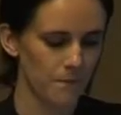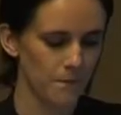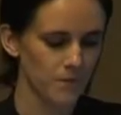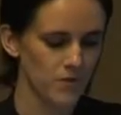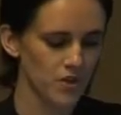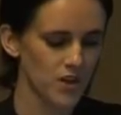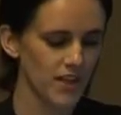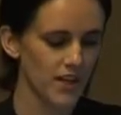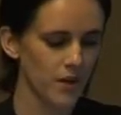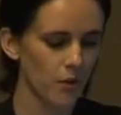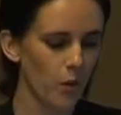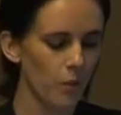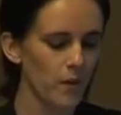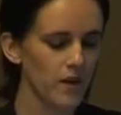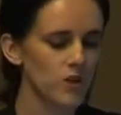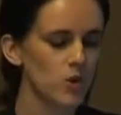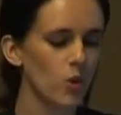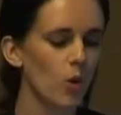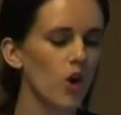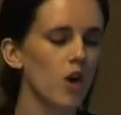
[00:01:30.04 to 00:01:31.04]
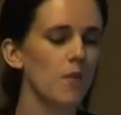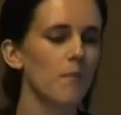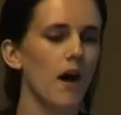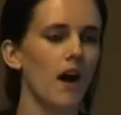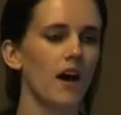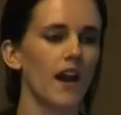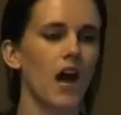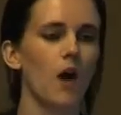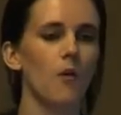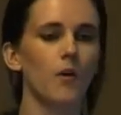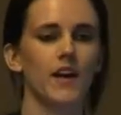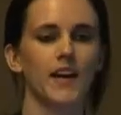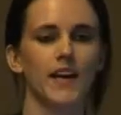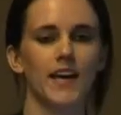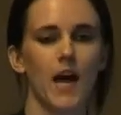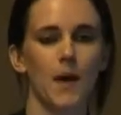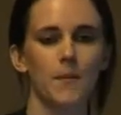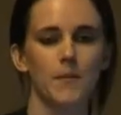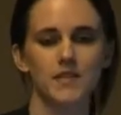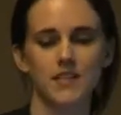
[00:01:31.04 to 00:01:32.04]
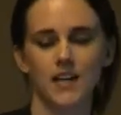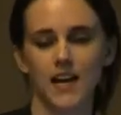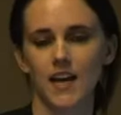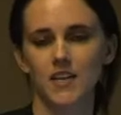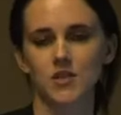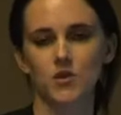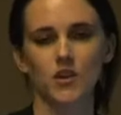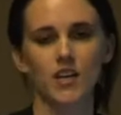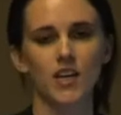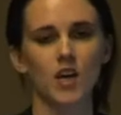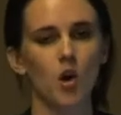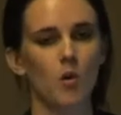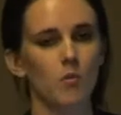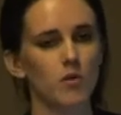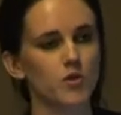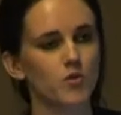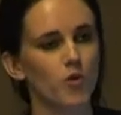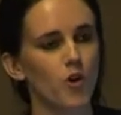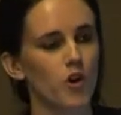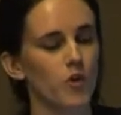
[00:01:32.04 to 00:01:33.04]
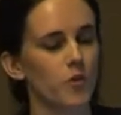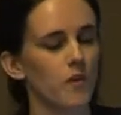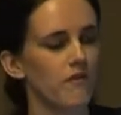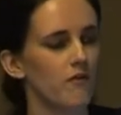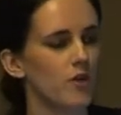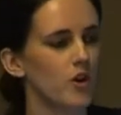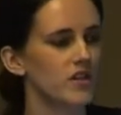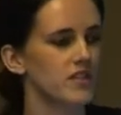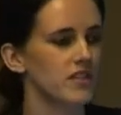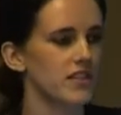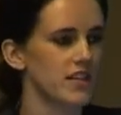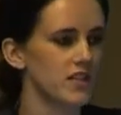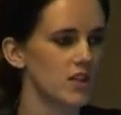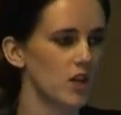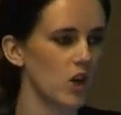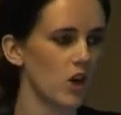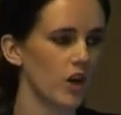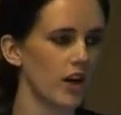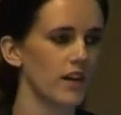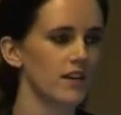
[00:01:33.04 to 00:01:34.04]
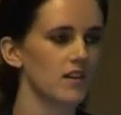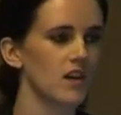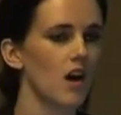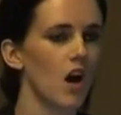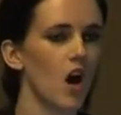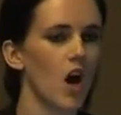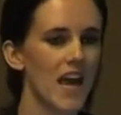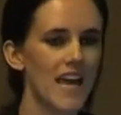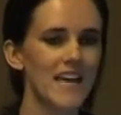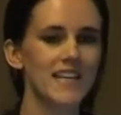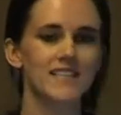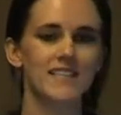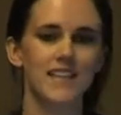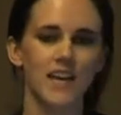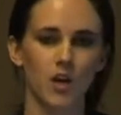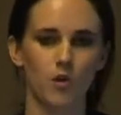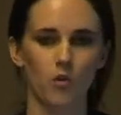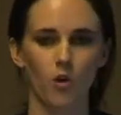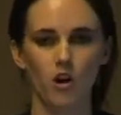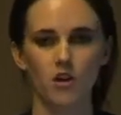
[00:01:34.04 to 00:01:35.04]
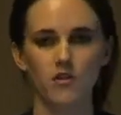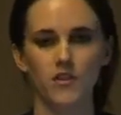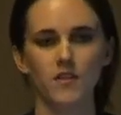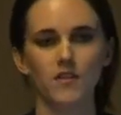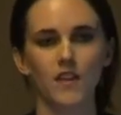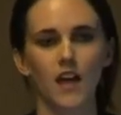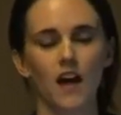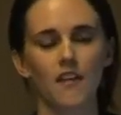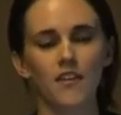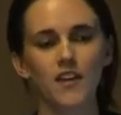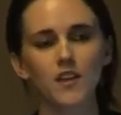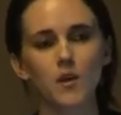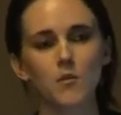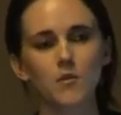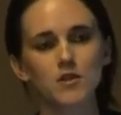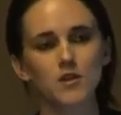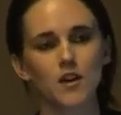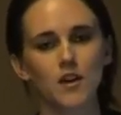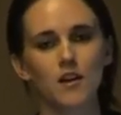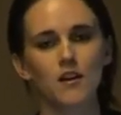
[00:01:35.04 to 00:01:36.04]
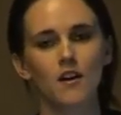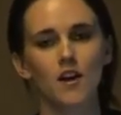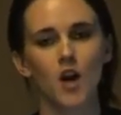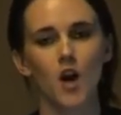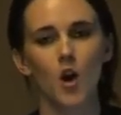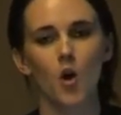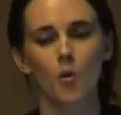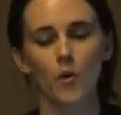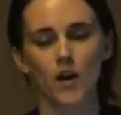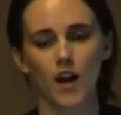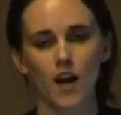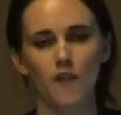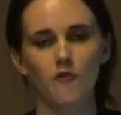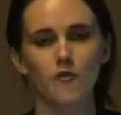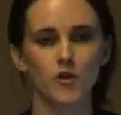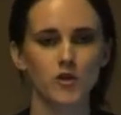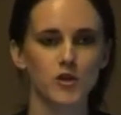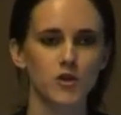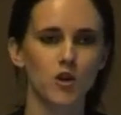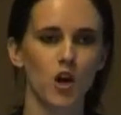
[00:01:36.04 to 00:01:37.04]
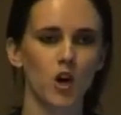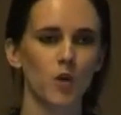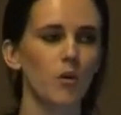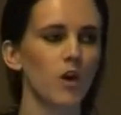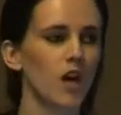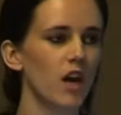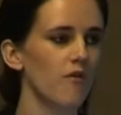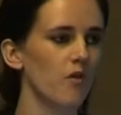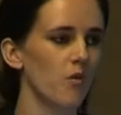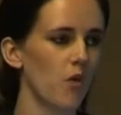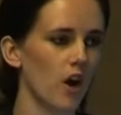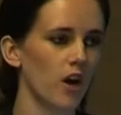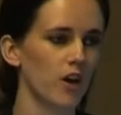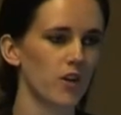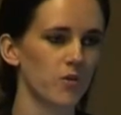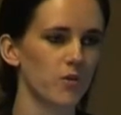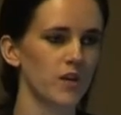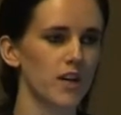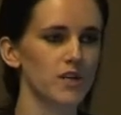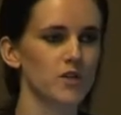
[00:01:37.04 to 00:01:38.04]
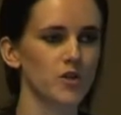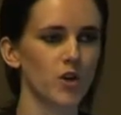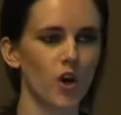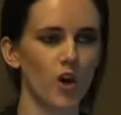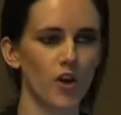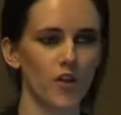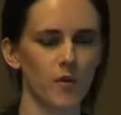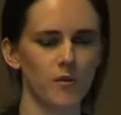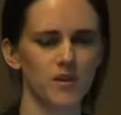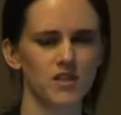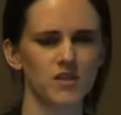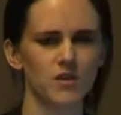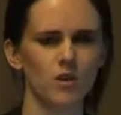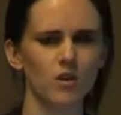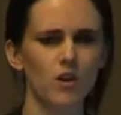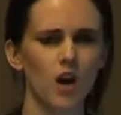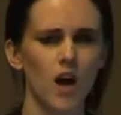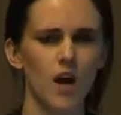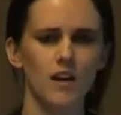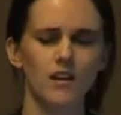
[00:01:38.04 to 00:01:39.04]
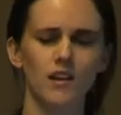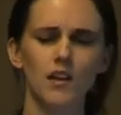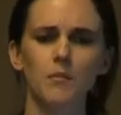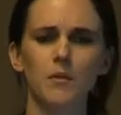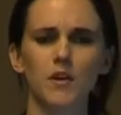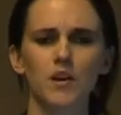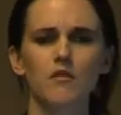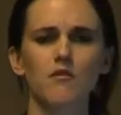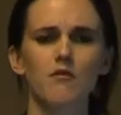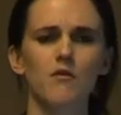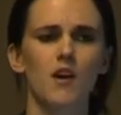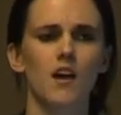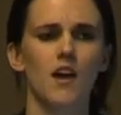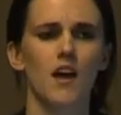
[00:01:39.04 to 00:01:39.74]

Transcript: So I think when we talk about how we're going to capitalize on e-commerce growth, we first need to look at, is there growth? And I think there was when I first started working for Rocket 3 years ago, there was still a little bit of